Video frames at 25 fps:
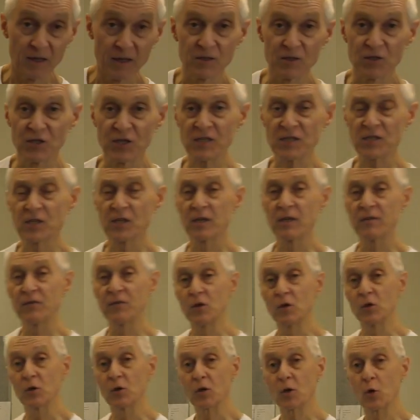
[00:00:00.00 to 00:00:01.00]
Just to give
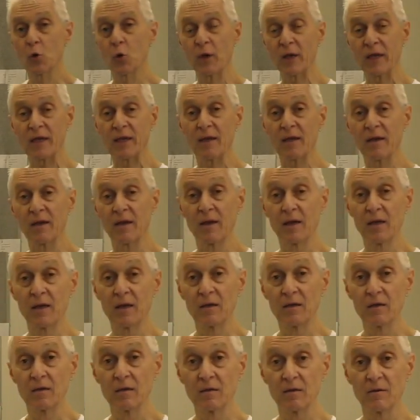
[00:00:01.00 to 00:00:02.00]
you a quick
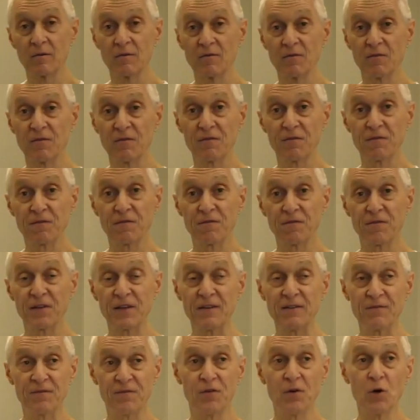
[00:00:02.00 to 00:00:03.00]

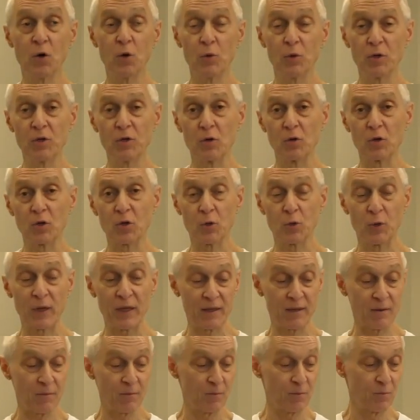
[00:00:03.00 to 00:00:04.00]
feed forward or
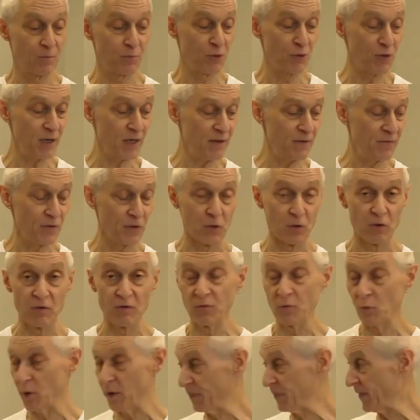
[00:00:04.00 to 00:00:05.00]
quick preview
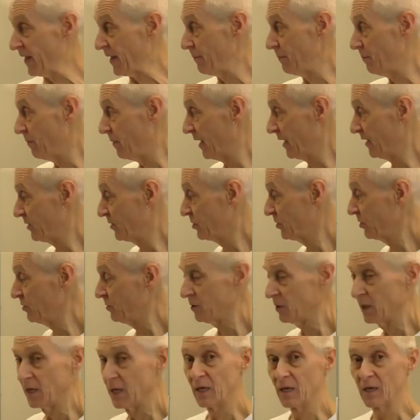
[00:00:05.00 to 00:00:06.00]
of what that might
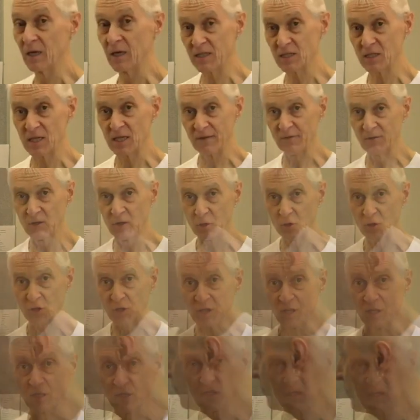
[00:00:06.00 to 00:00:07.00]
do, let's have a look at
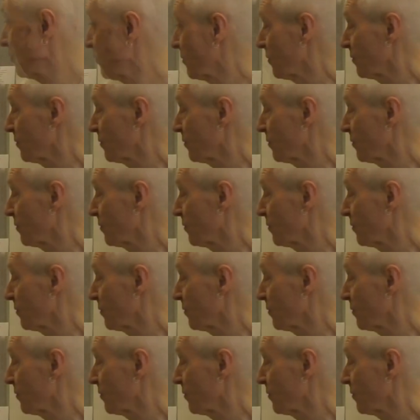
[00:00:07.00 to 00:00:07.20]
this.